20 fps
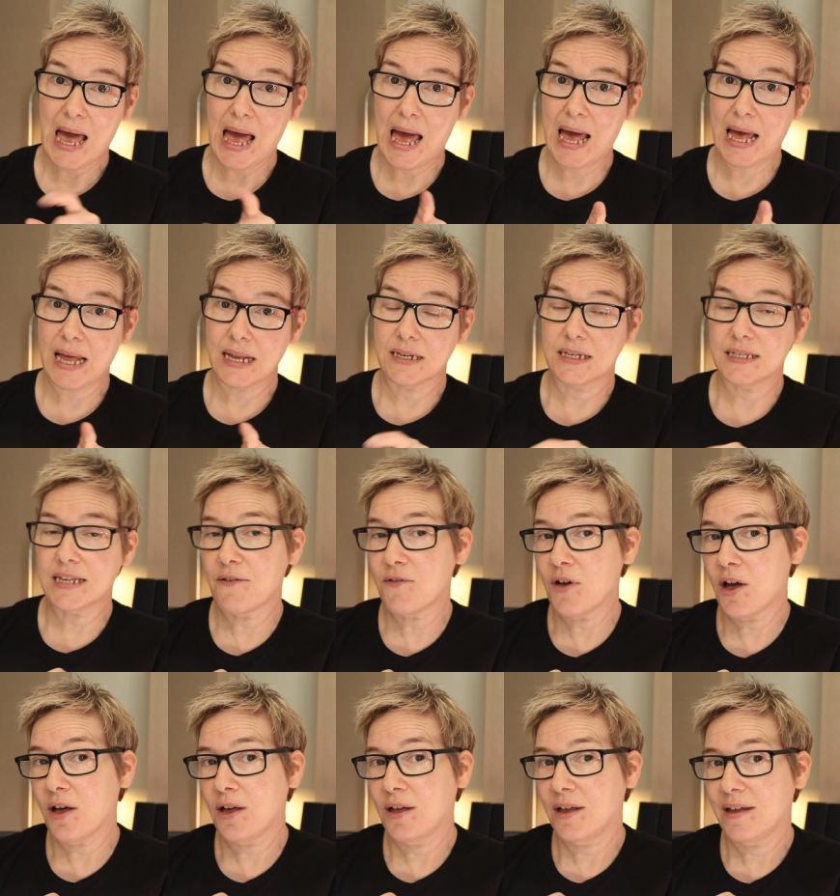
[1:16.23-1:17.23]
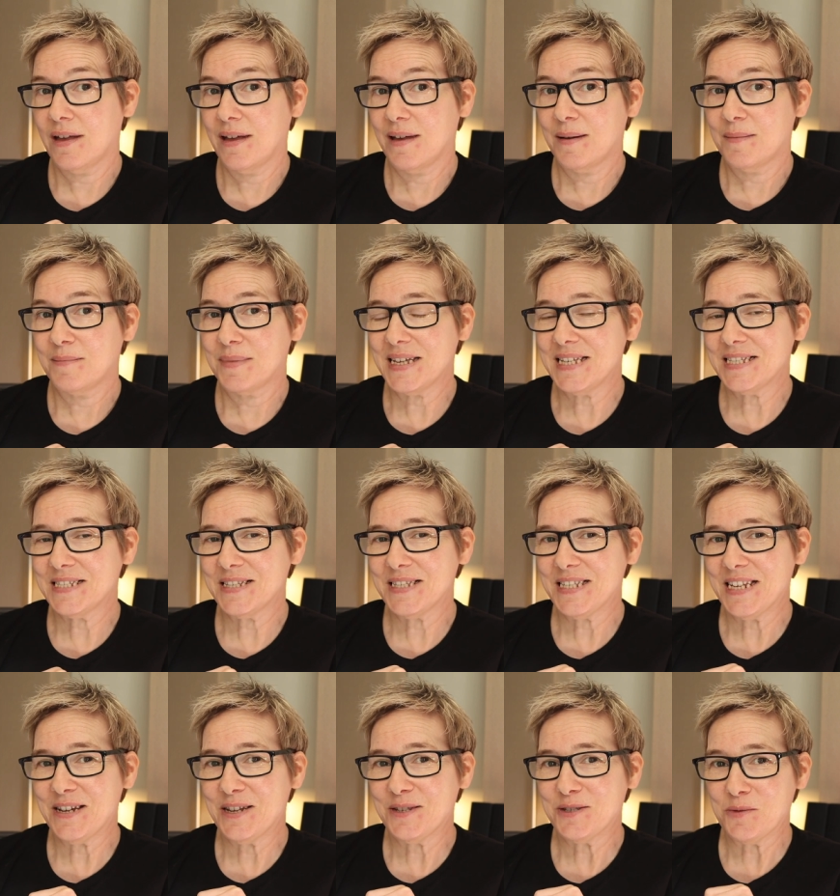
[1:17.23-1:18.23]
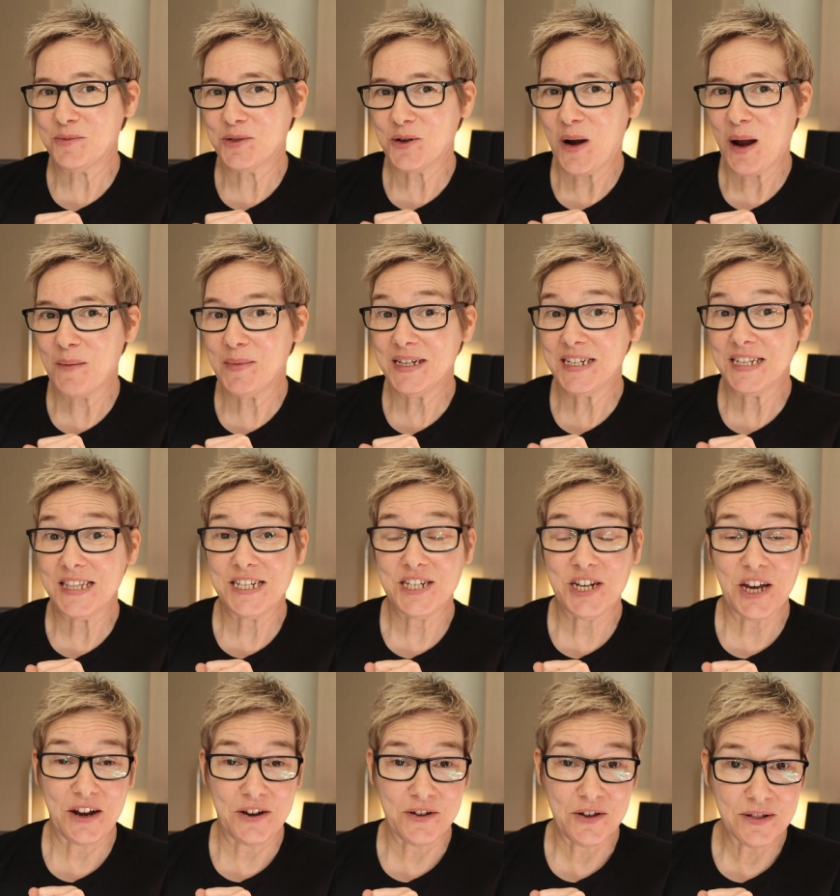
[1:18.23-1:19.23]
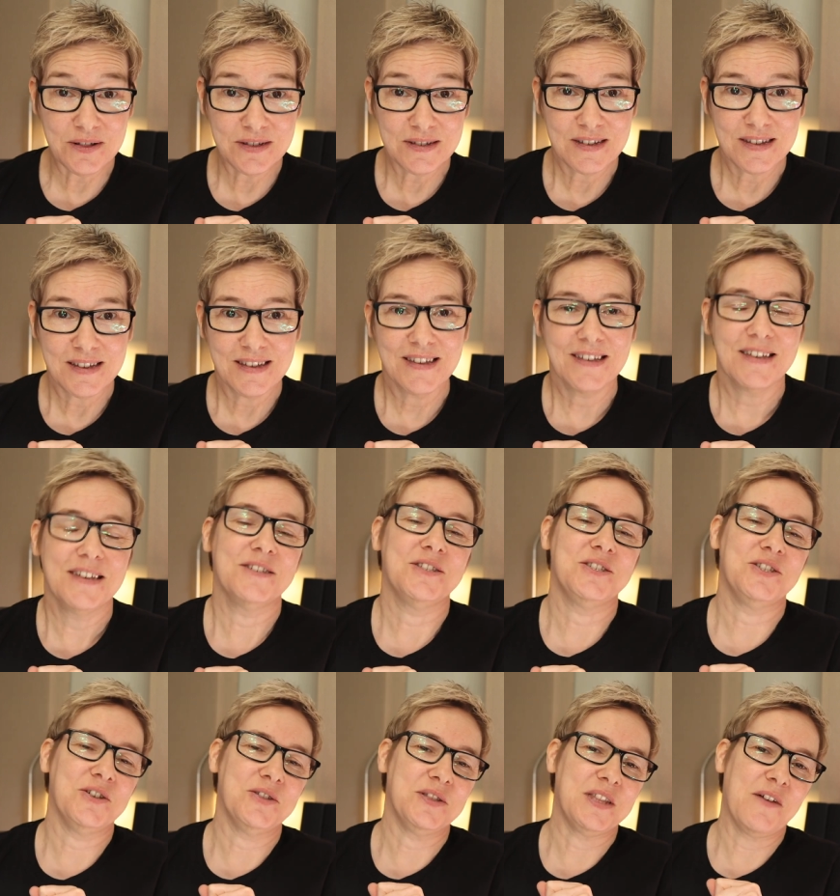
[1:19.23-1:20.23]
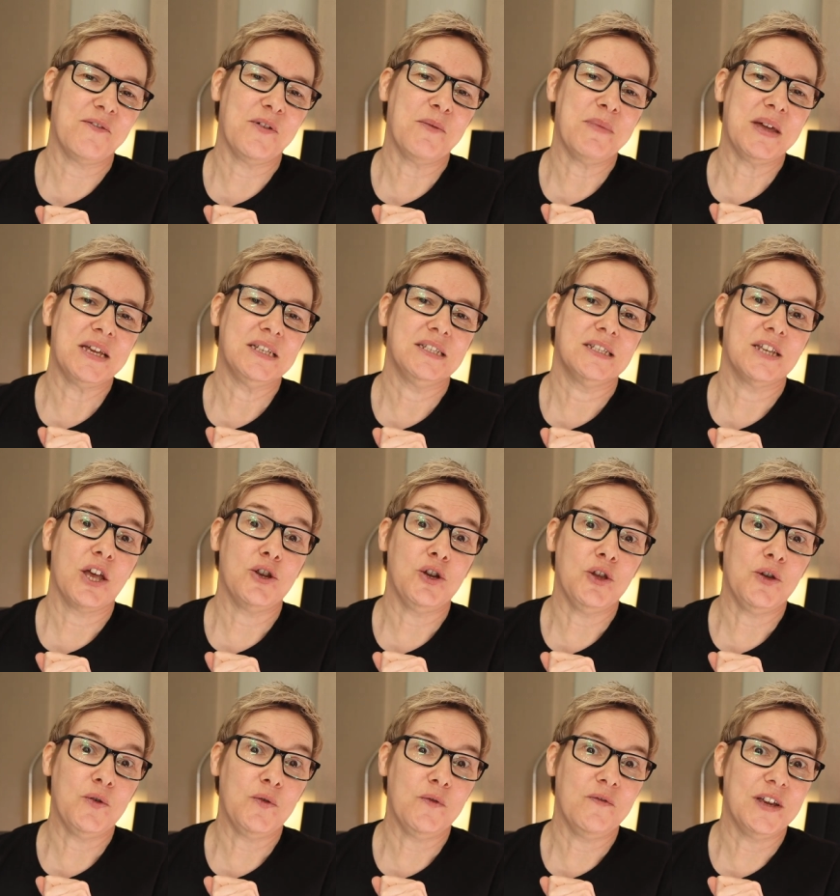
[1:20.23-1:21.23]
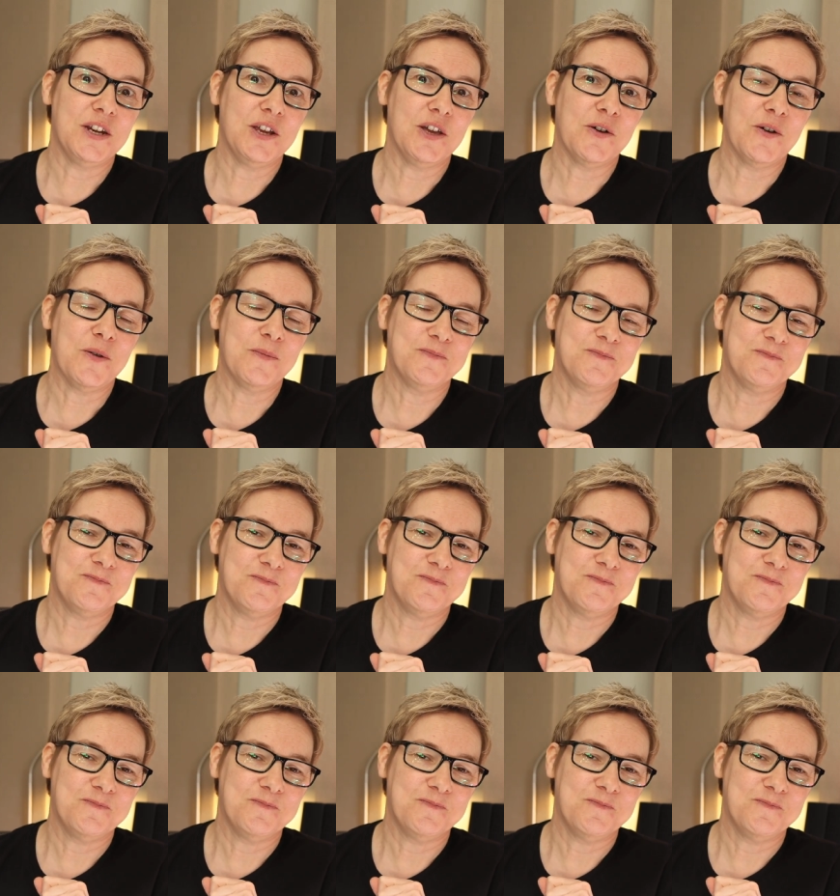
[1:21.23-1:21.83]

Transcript: And as ever, please consider subscribing to the channel so you'll never miss a new video.